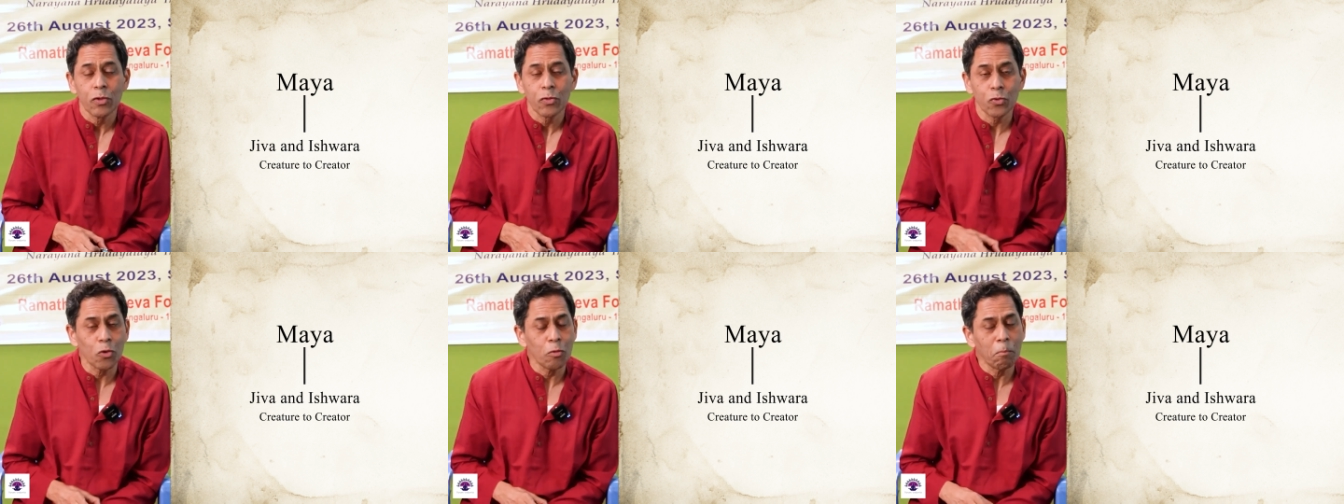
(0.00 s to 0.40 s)

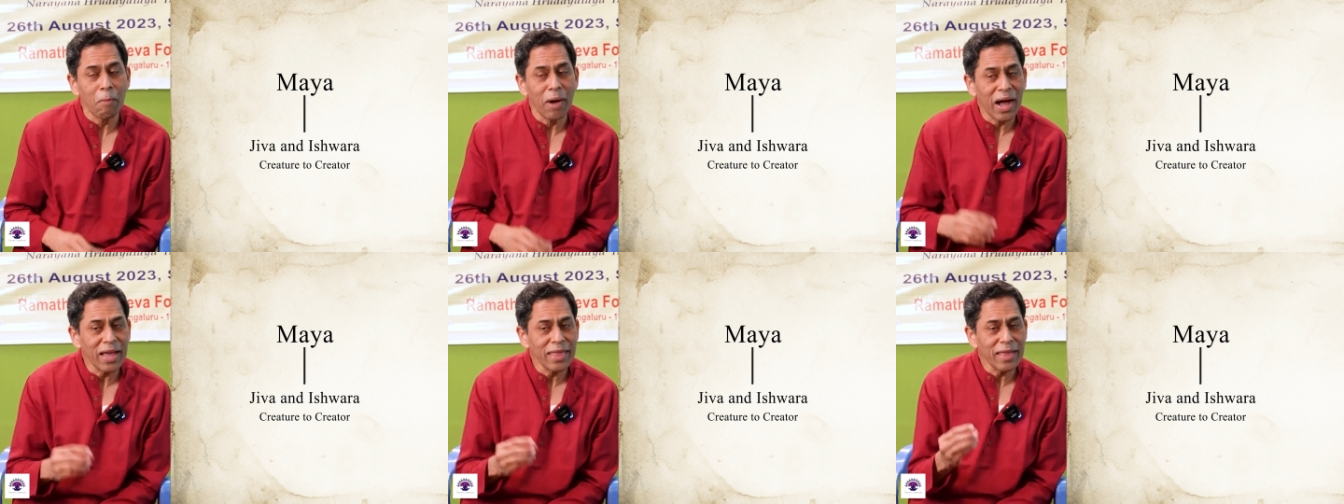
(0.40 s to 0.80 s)
So
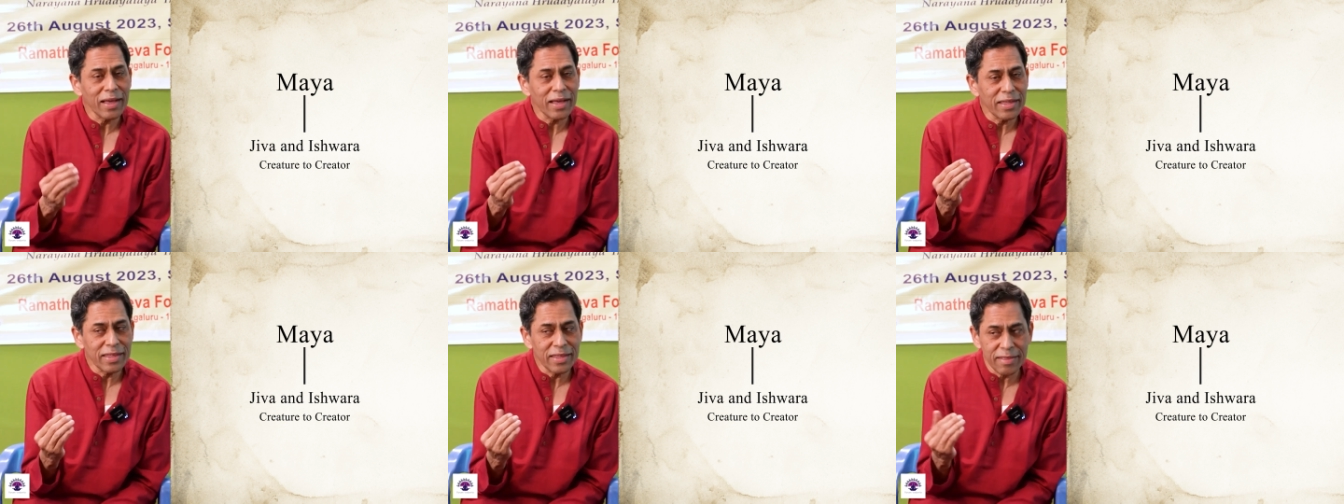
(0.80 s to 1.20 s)

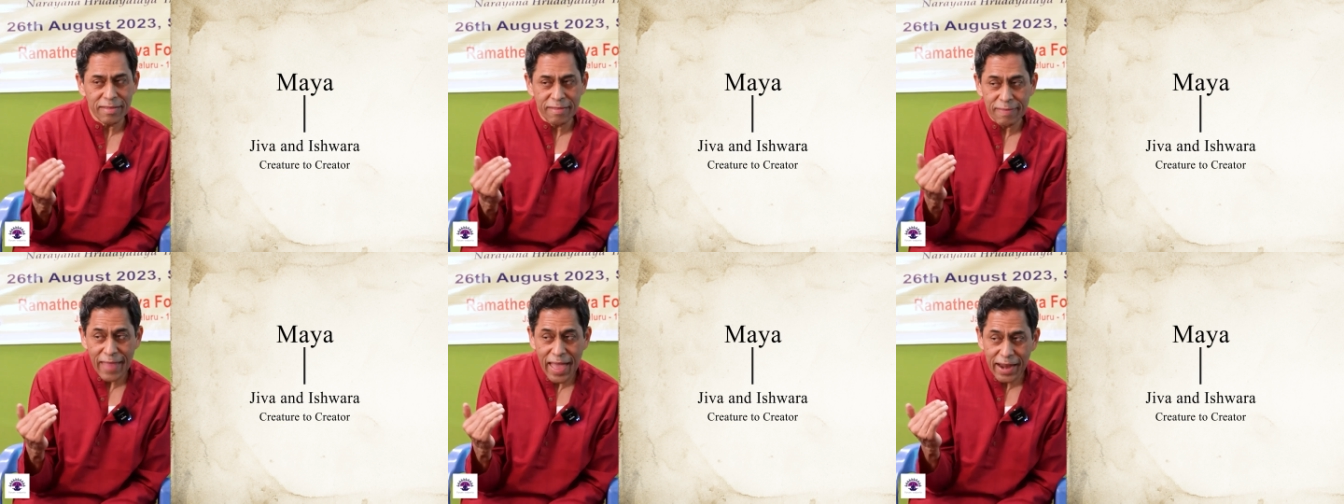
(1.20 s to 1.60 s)
Maya
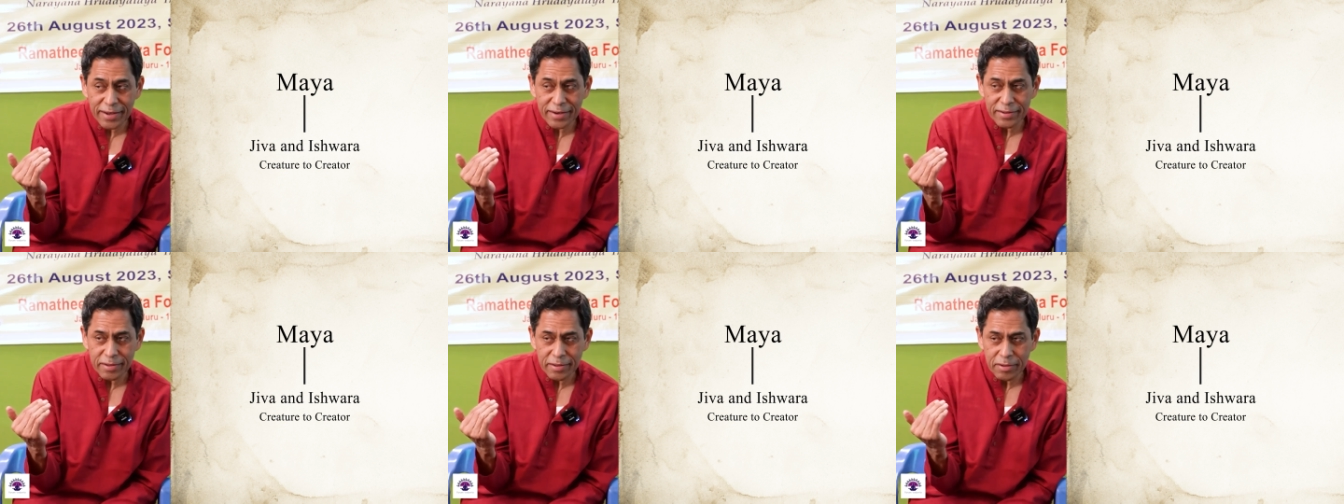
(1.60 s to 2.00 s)
is
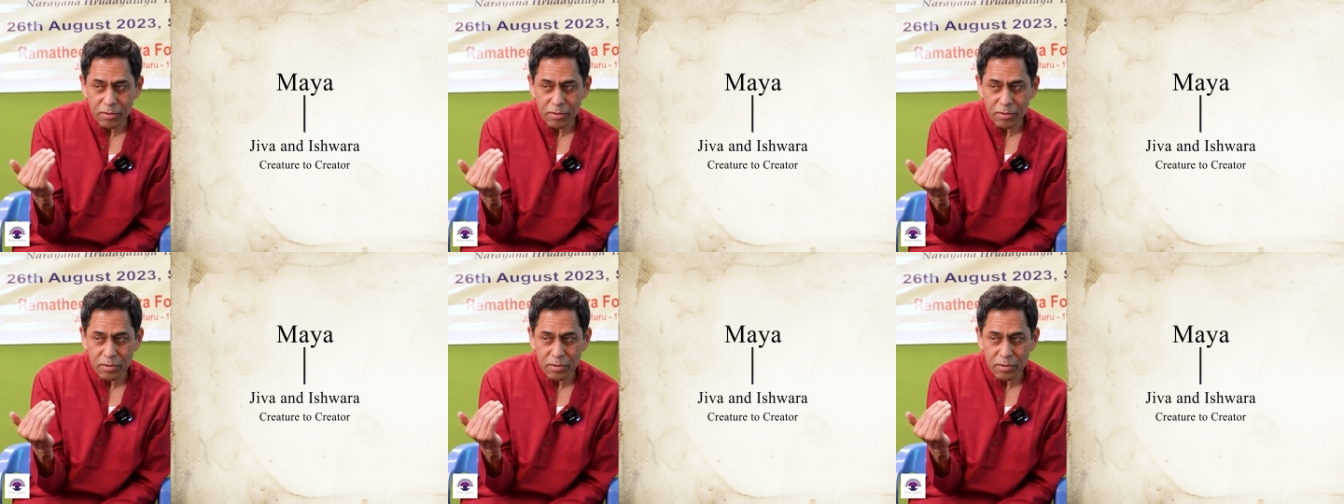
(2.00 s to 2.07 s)
that